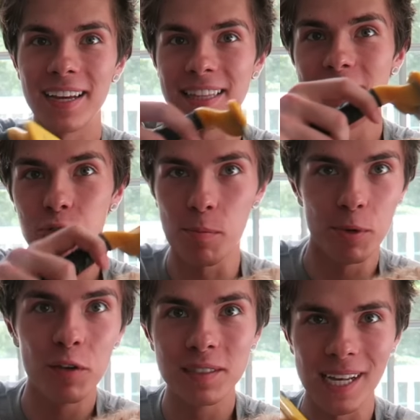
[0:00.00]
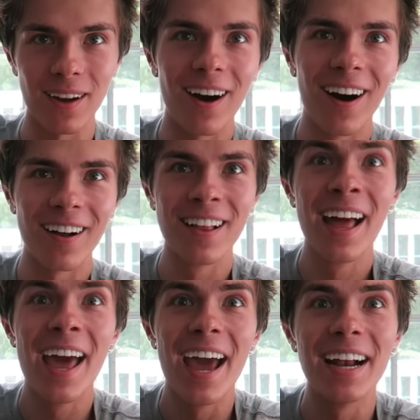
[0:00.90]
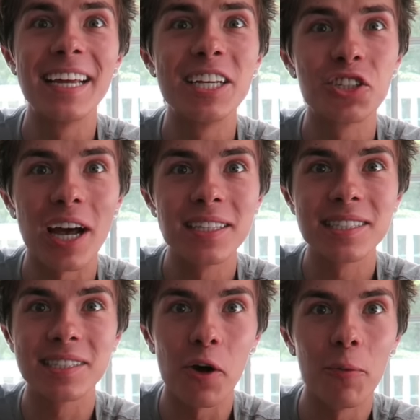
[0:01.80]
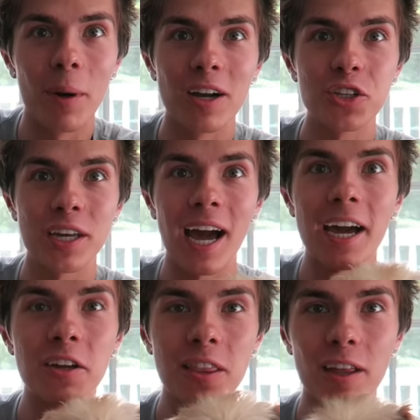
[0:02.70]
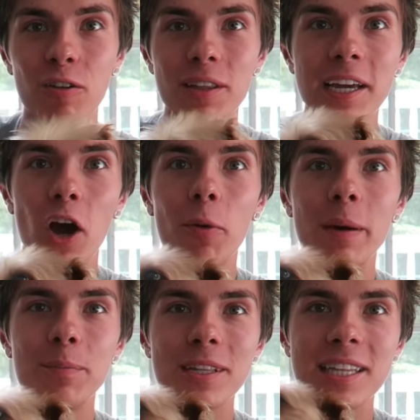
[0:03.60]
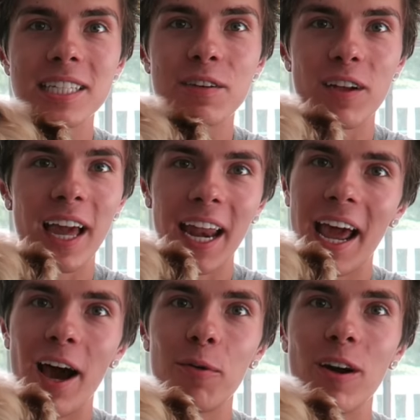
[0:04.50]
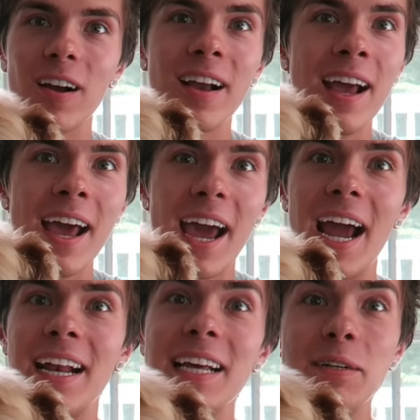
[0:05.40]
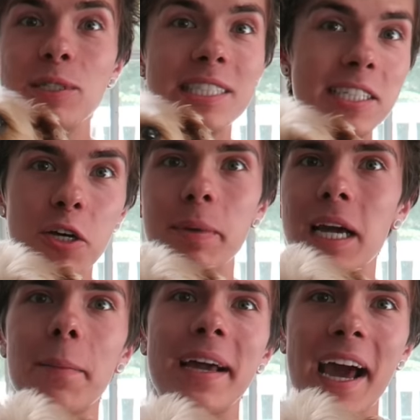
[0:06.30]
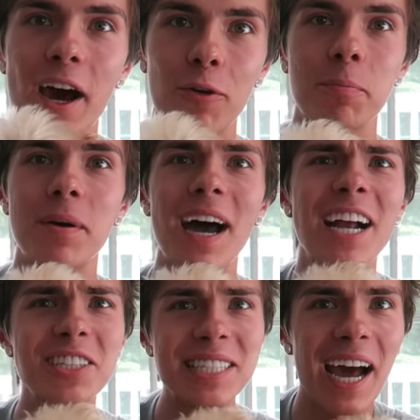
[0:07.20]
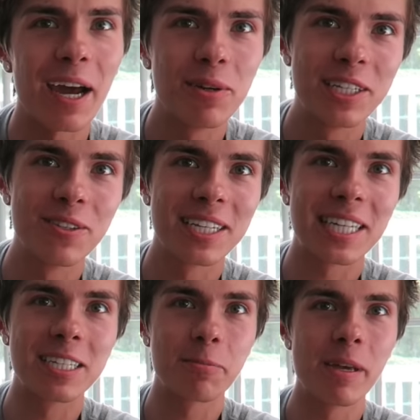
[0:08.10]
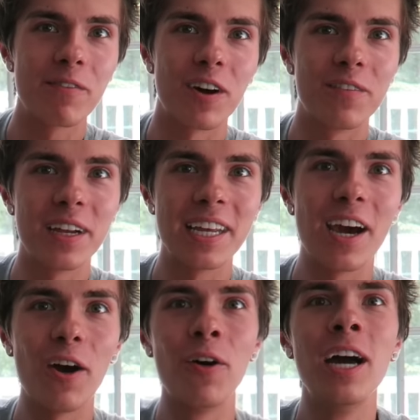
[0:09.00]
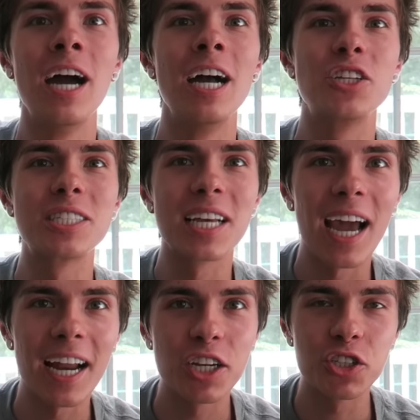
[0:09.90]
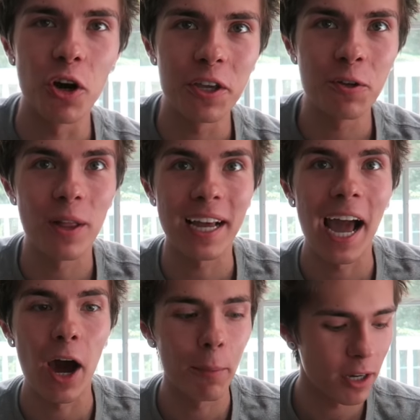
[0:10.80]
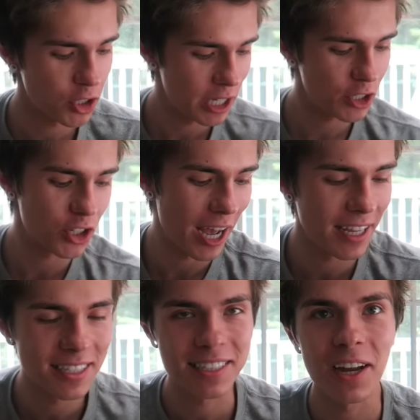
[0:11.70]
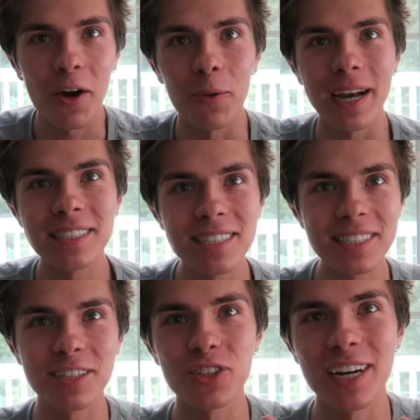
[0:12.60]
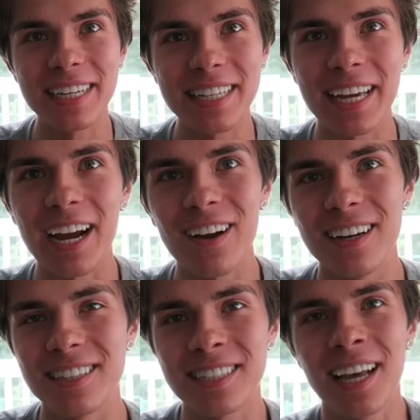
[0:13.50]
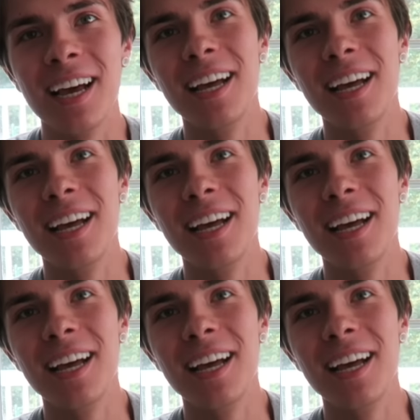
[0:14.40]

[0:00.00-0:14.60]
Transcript: Like this removes it all, and he sheds so much. Like I could literally comb him with this for like an hour and it would still be coming out. But I just thought I would do this because it'd be a fun video, just to kind of show you like how much he sheds. No, Ace is still trying to take the carrots.